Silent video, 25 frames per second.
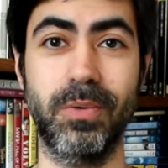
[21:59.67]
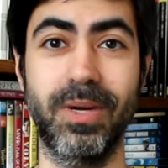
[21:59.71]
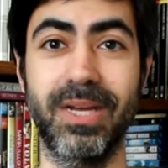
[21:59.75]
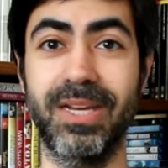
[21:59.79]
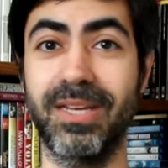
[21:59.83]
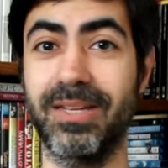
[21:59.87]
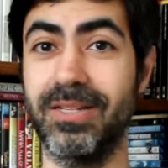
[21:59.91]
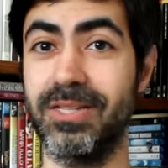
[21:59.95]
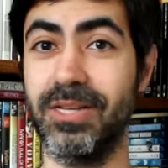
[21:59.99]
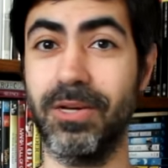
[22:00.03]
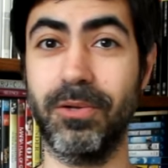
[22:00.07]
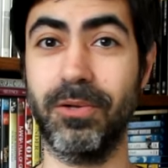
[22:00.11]
I
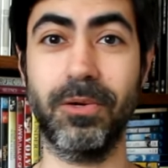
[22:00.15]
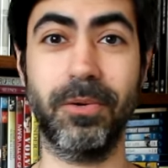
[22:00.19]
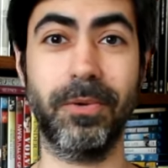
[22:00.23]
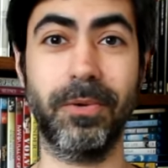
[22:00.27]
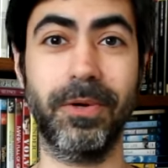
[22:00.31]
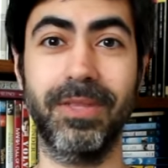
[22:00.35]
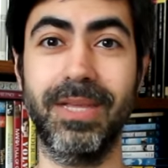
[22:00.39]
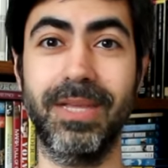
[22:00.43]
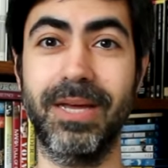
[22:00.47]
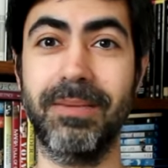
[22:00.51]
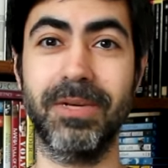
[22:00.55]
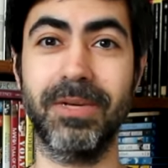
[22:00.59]
can tell you
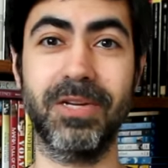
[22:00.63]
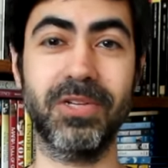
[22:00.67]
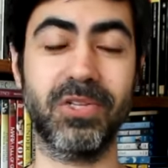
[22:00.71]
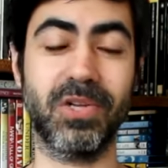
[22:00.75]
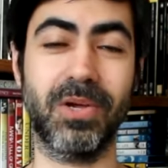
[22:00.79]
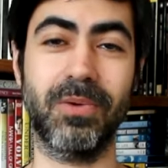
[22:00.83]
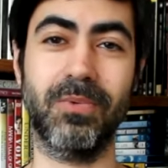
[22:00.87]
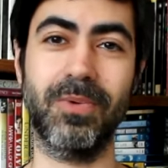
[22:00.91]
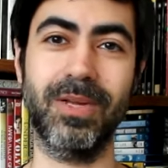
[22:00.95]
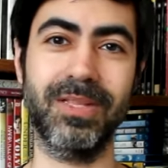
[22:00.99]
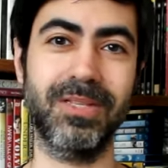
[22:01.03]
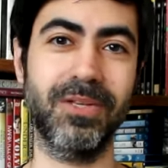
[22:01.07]
about that because
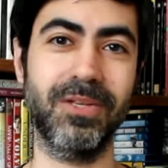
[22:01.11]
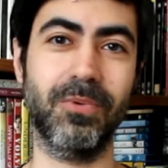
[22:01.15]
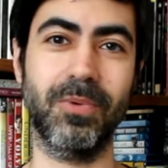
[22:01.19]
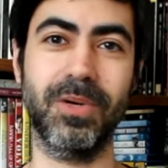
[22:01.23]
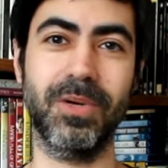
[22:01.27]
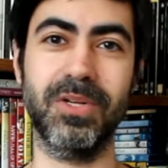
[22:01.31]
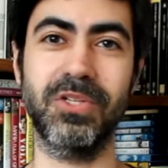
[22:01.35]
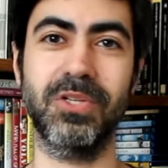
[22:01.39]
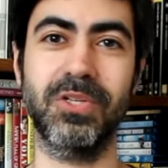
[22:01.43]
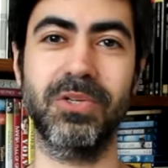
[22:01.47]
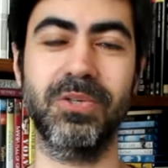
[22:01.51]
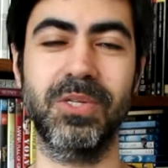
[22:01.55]
I read the
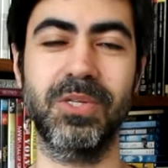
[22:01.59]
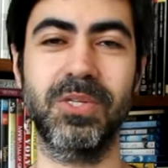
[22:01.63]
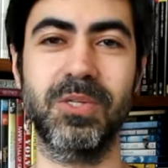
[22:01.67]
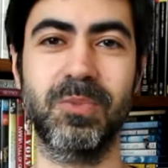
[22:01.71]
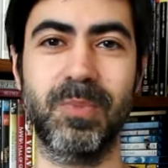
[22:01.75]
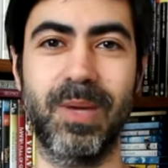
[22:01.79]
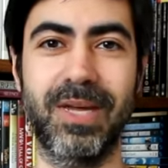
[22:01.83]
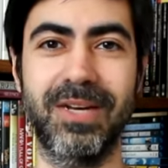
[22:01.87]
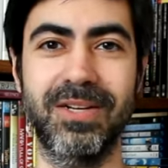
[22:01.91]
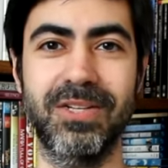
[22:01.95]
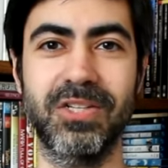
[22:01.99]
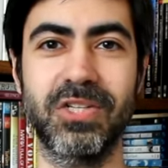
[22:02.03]
original in
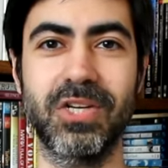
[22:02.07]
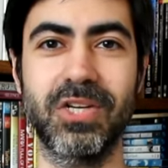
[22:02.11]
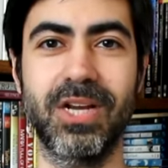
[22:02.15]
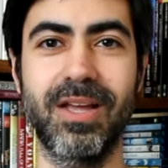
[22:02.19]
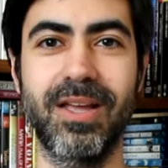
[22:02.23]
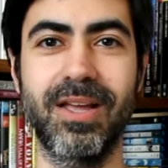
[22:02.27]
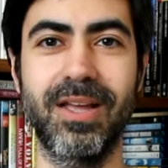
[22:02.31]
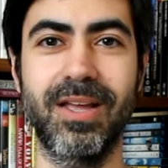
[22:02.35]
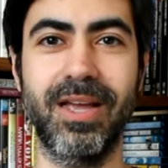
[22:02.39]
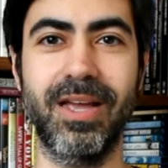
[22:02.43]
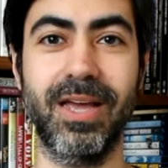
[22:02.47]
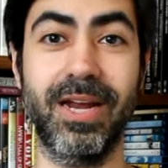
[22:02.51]
Spanish
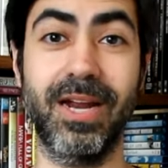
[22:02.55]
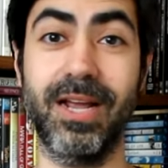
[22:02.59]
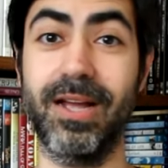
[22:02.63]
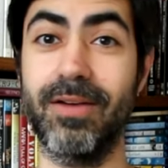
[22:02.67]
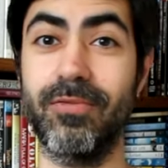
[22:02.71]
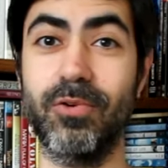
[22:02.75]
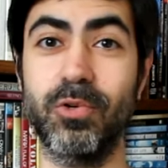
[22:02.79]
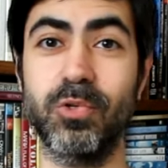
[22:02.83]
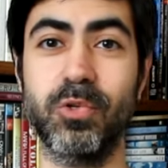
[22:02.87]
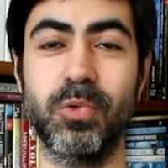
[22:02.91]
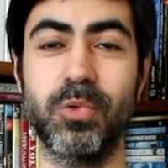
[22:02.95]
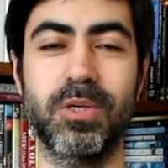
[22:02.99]
and I
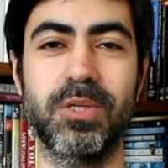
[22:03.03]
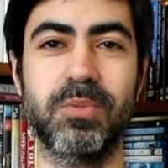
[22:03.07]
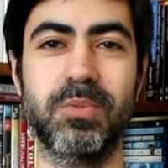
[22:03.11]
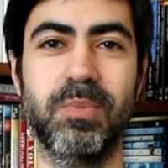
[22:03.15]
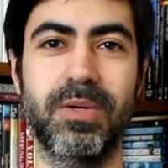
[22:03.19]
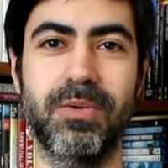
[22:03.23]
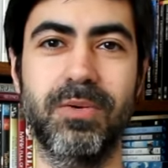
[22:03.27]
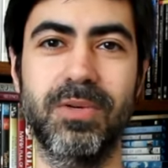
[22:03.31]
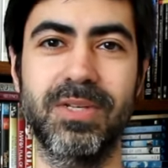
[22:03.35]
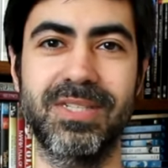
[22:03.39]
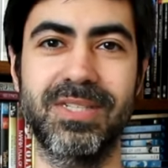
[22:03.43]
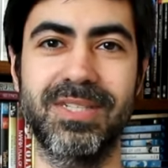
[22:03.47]
have also
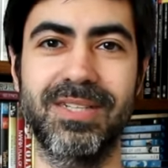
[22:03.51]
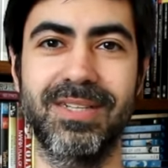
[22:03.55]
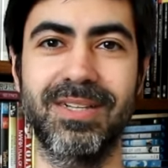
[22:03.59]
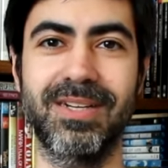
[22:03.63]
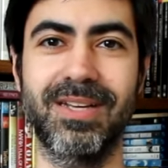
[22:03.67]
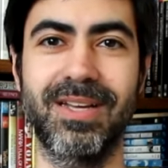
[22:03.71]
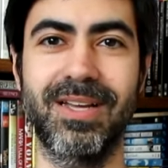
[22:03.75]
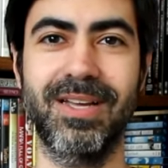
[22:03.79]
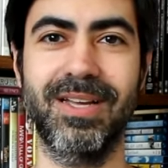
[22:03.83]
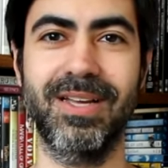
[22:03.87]
experienced it